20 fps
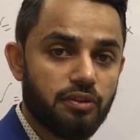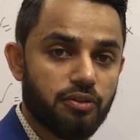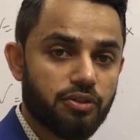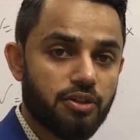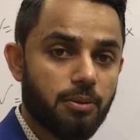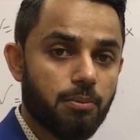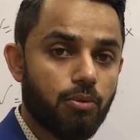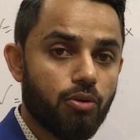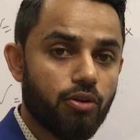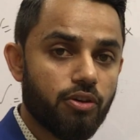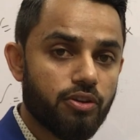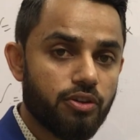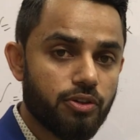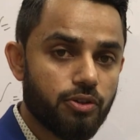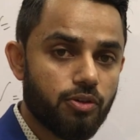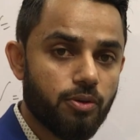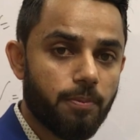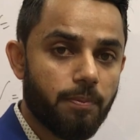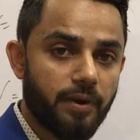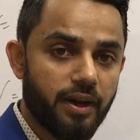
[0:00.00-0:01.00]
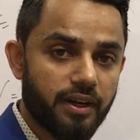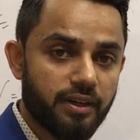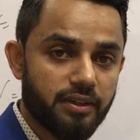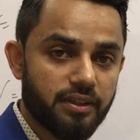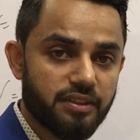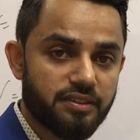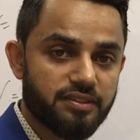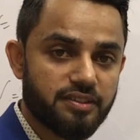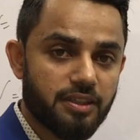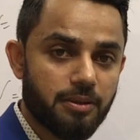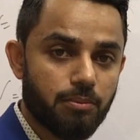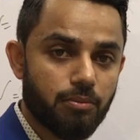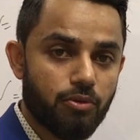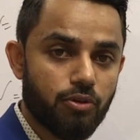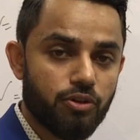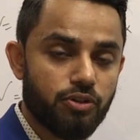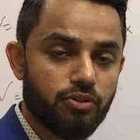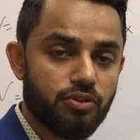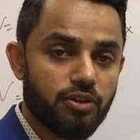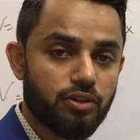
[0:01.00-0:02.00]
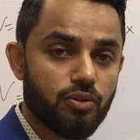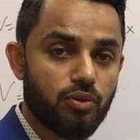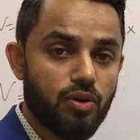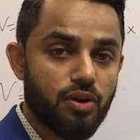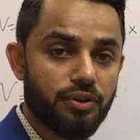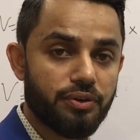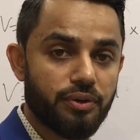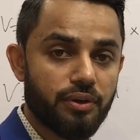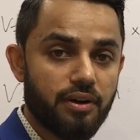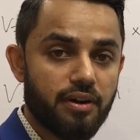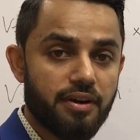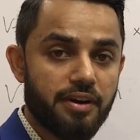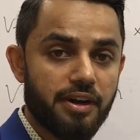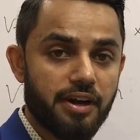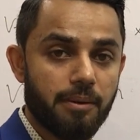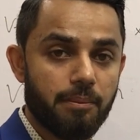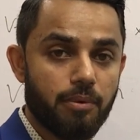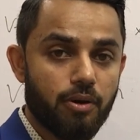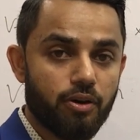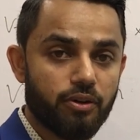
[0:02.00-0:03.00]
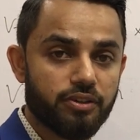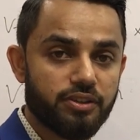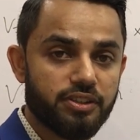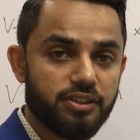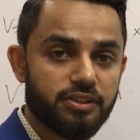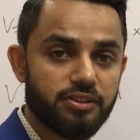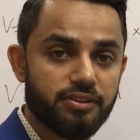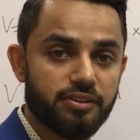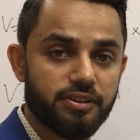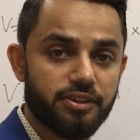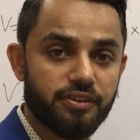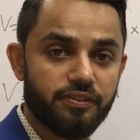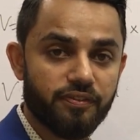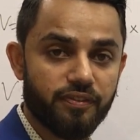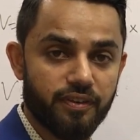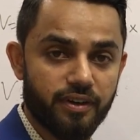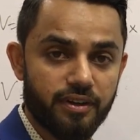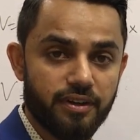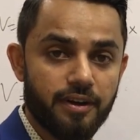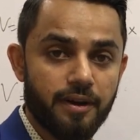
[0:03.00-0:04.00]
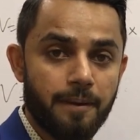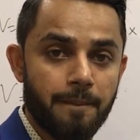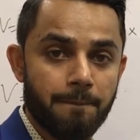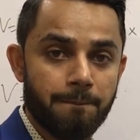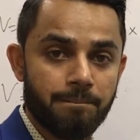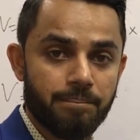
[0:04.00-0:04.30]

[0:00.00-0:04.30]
So the more you do practice, the more you are going to learn about the different